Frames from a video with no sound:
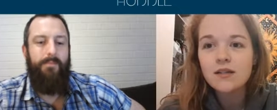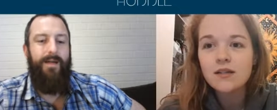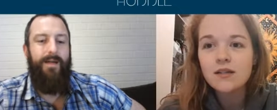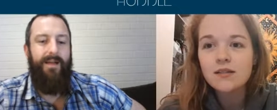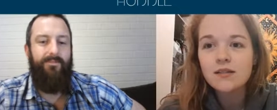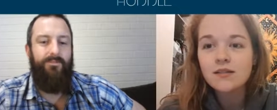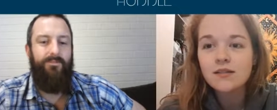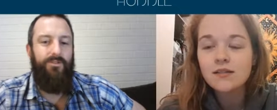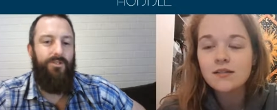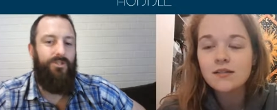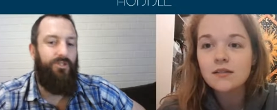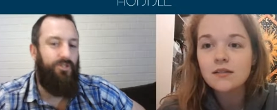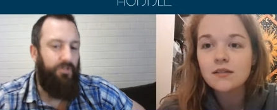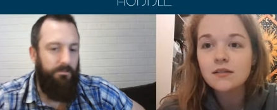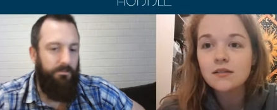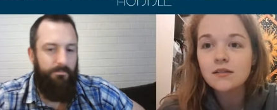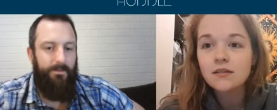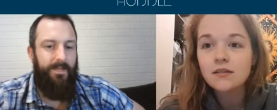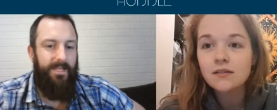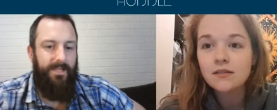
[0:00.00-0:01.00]
Speaker 1: remember having a
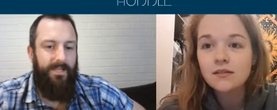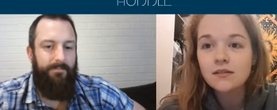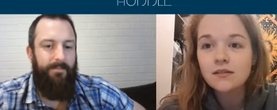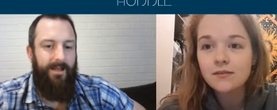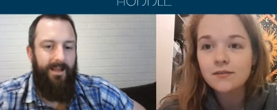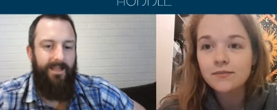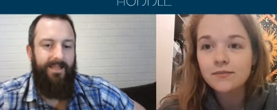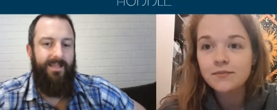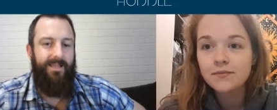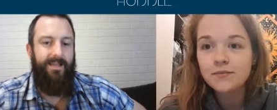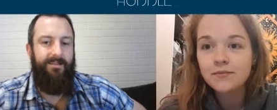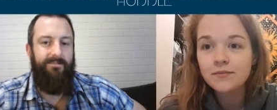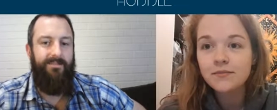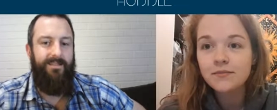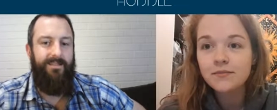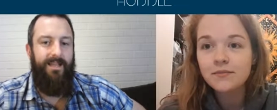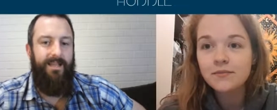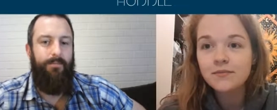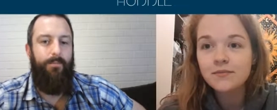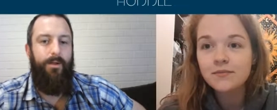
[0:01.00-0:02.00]
stupid email account,
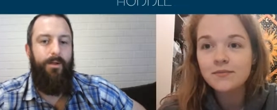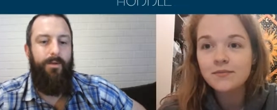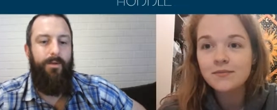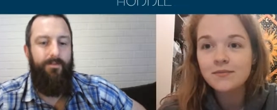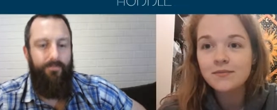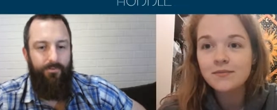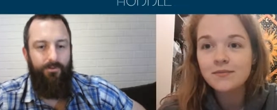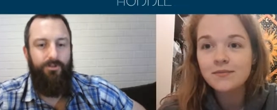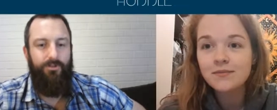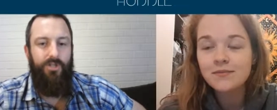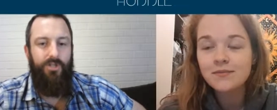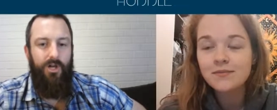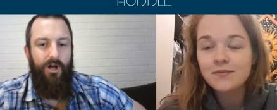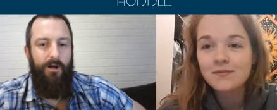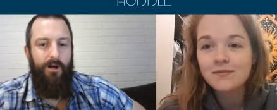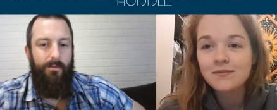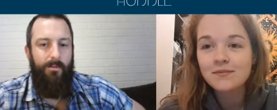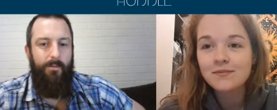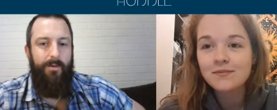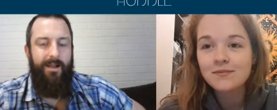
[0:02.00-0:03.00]
and then when I went for a
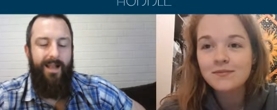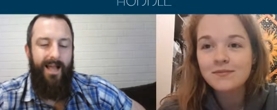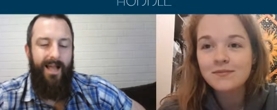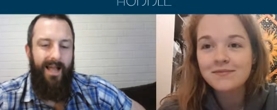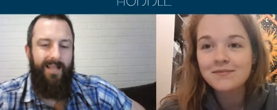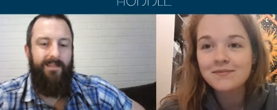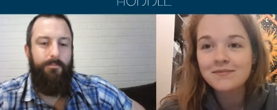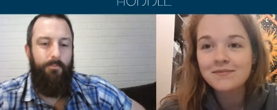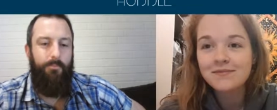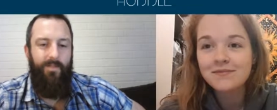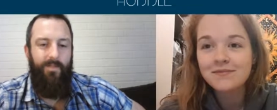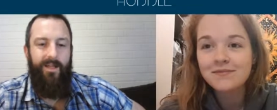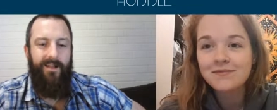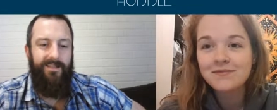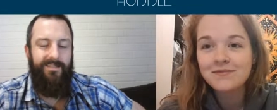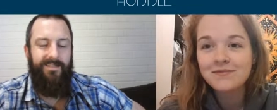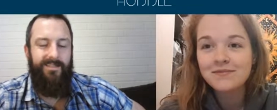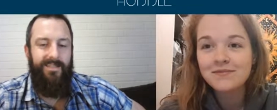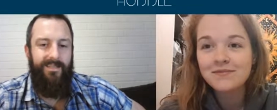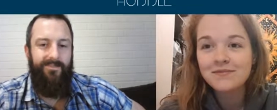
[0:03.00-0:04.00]
job, I had to put that in
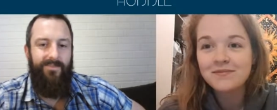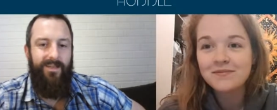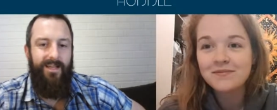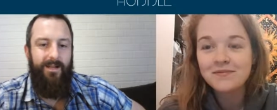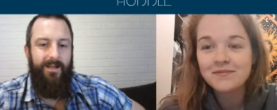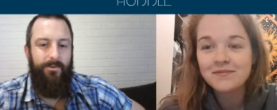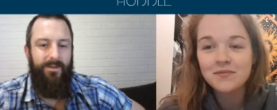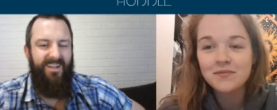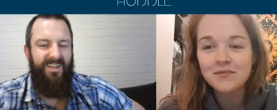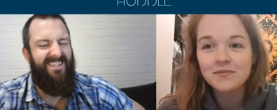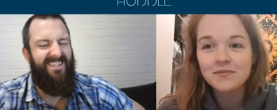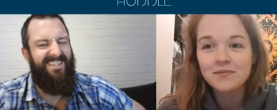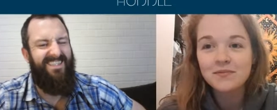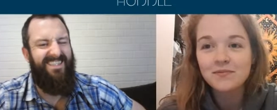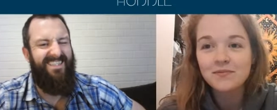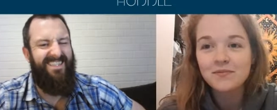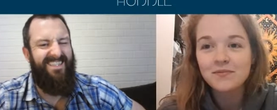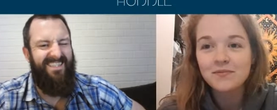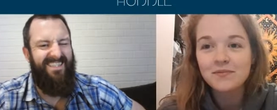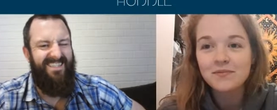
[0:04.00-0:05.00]
a CV, and I went,
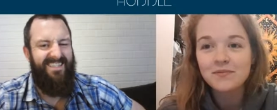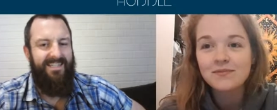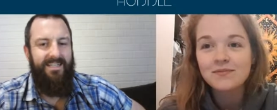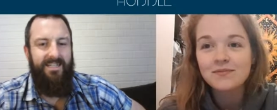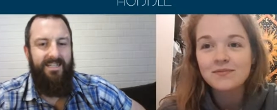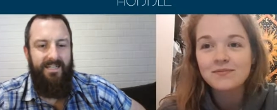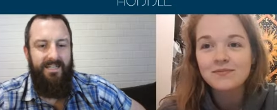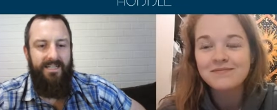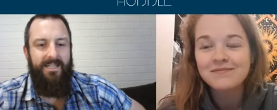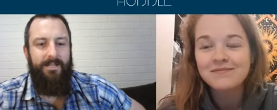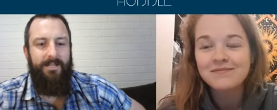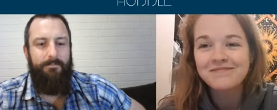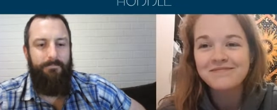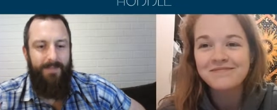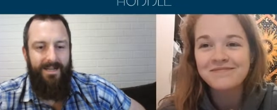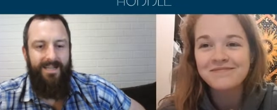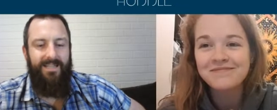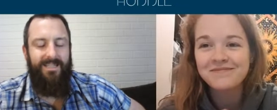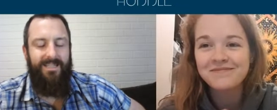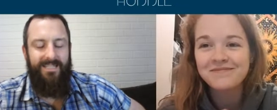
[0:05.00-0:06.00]

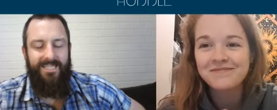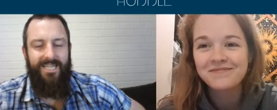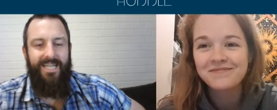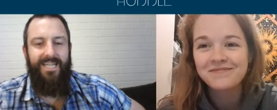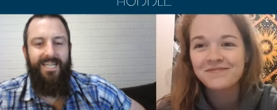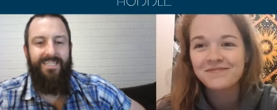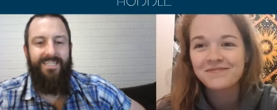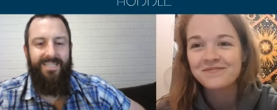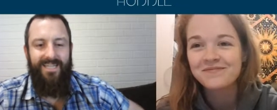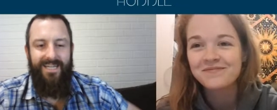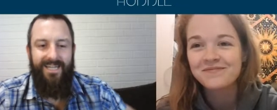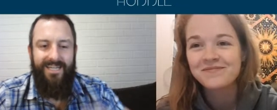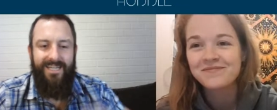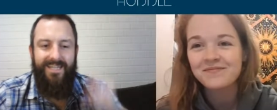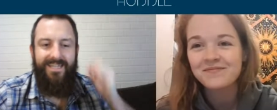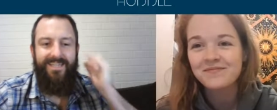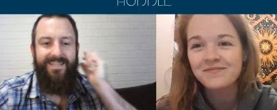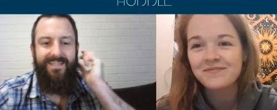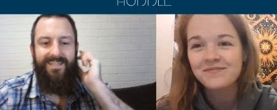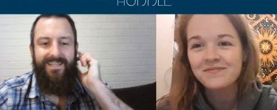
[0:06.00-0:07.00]
might need to change
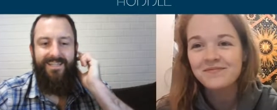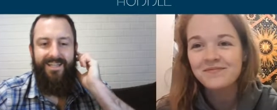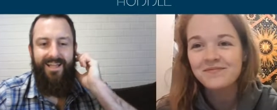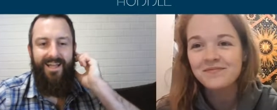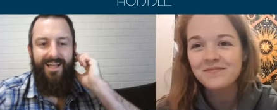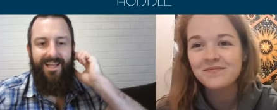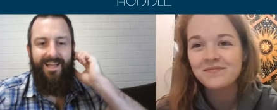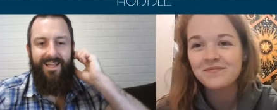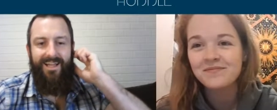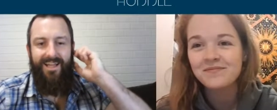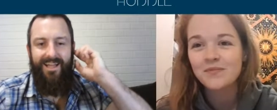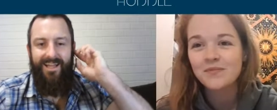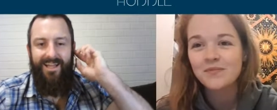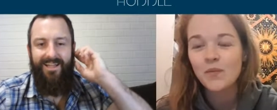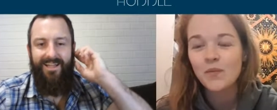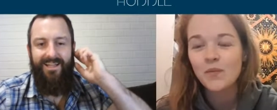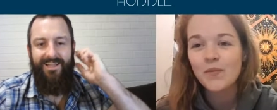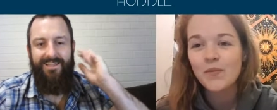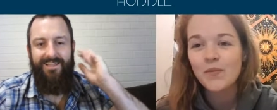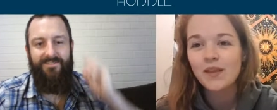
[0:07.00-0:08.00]
that.
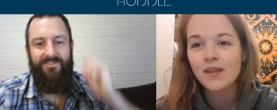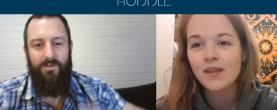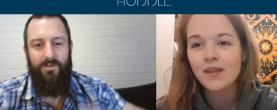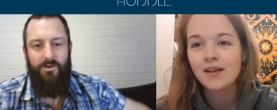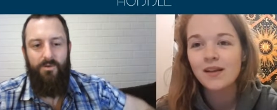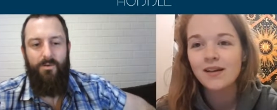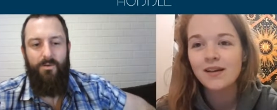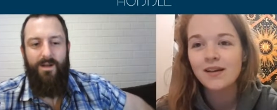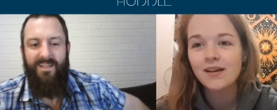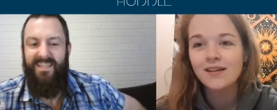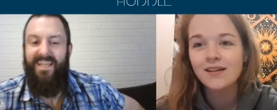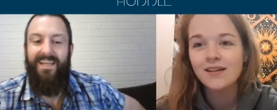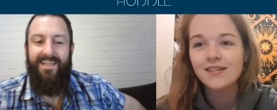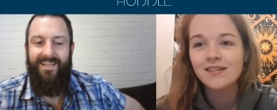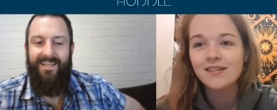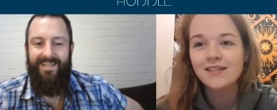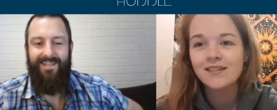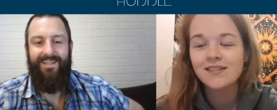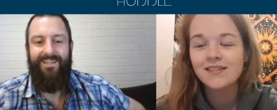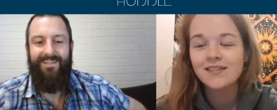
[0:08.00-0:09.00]
So I
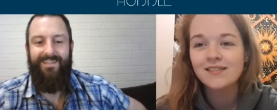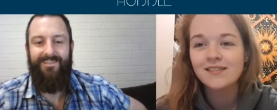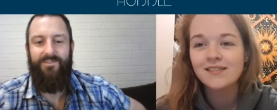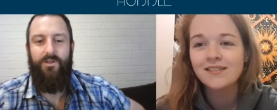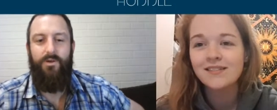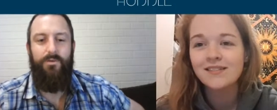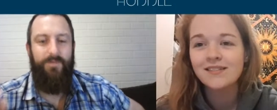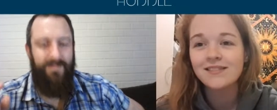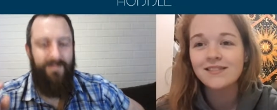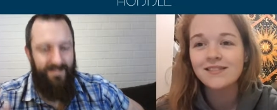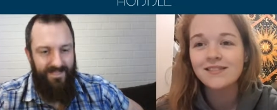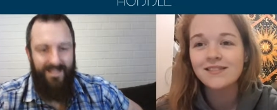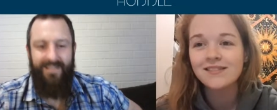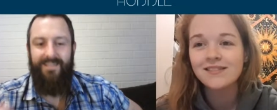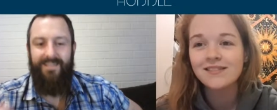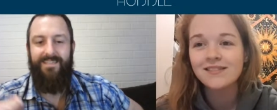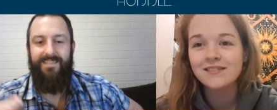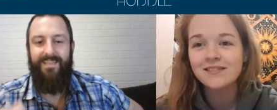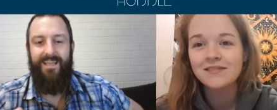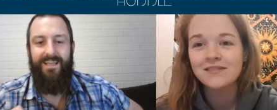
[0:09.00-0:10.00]
did. So,
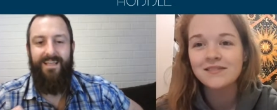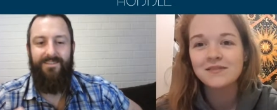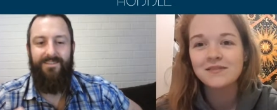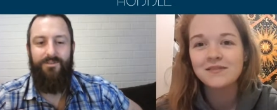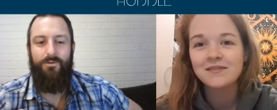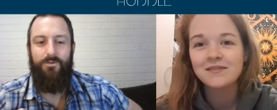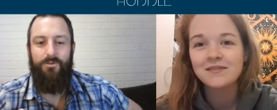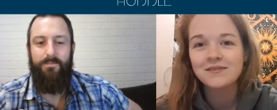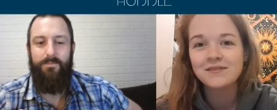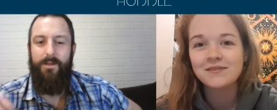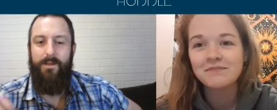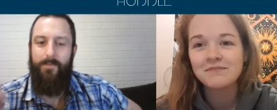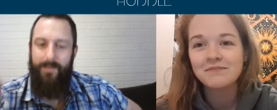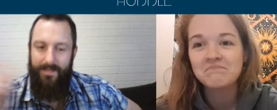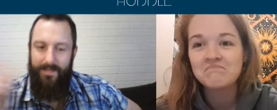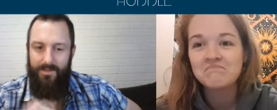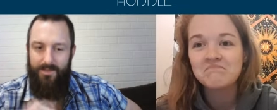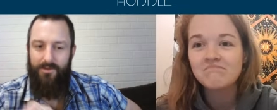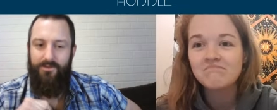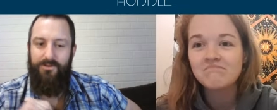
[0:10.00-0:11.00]
like you say, social media
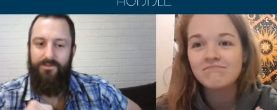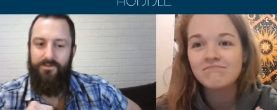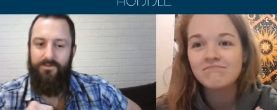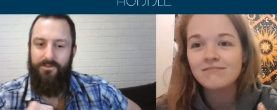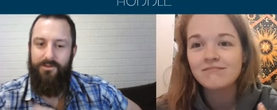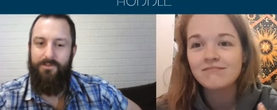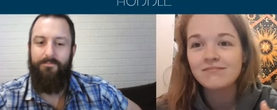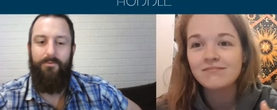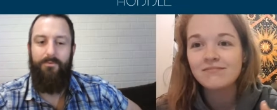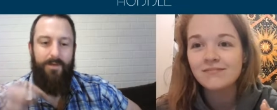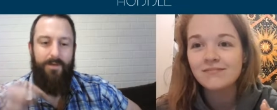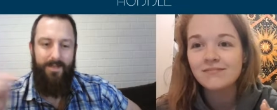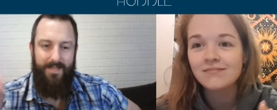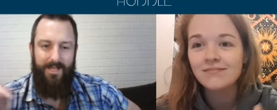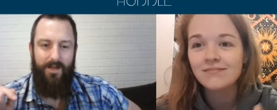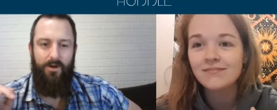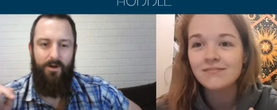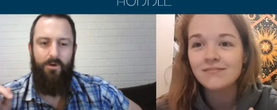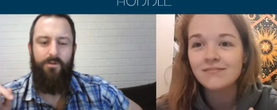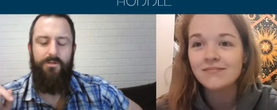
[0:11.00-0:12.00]
when you're young is good, but when you
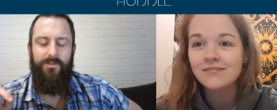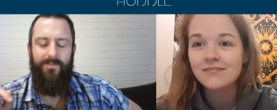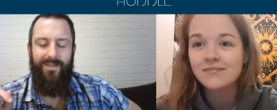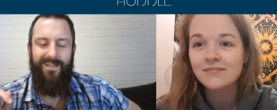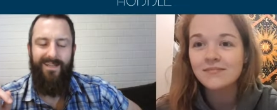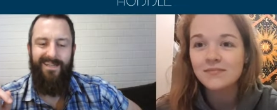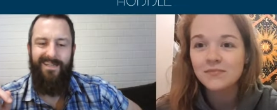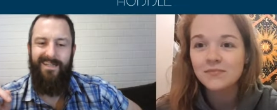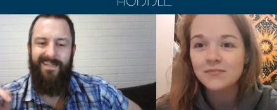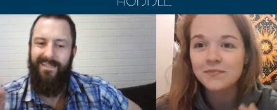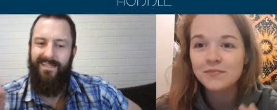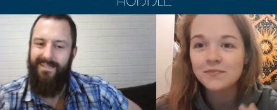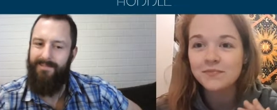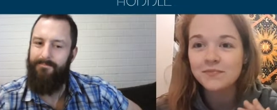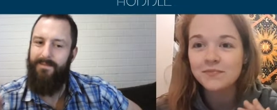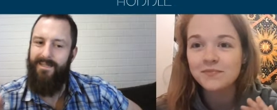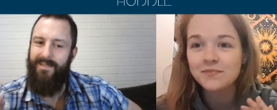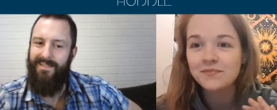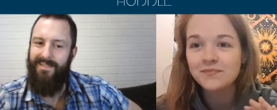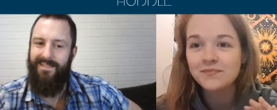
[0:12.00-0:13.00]
get old, you think, I need to
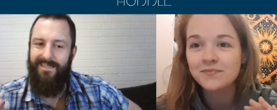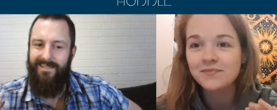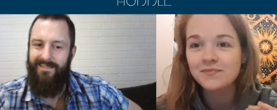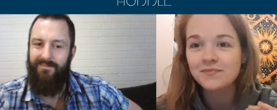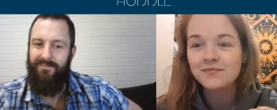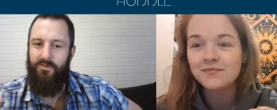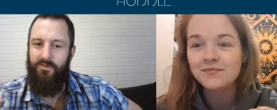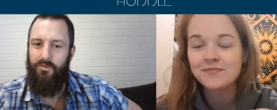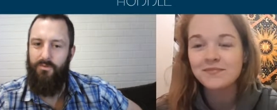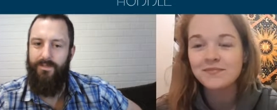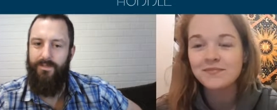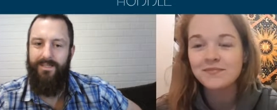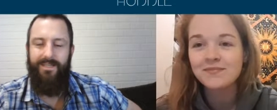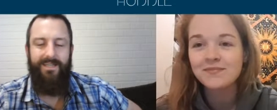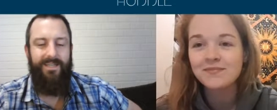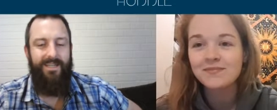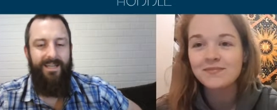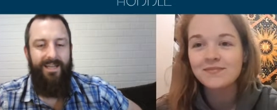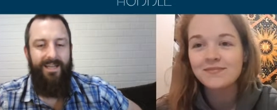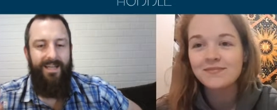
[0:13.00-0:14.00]
make that a little
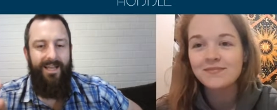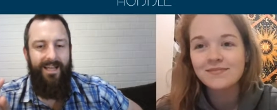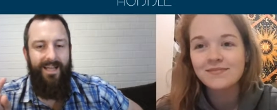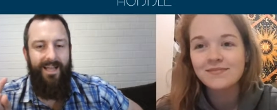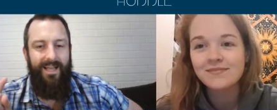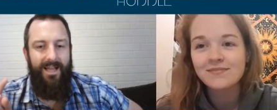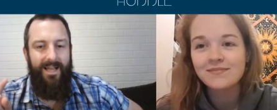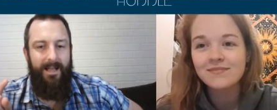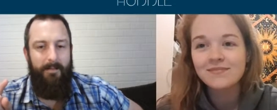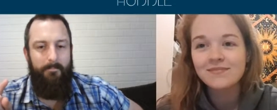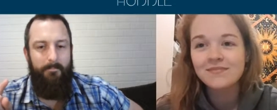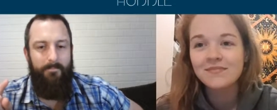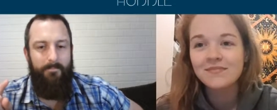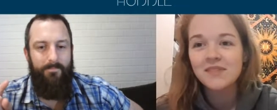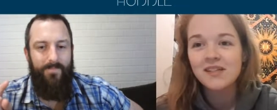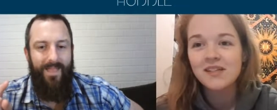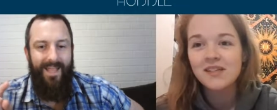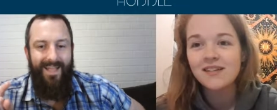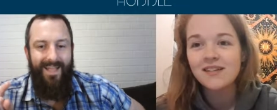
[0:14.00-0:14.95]
tweak. Sound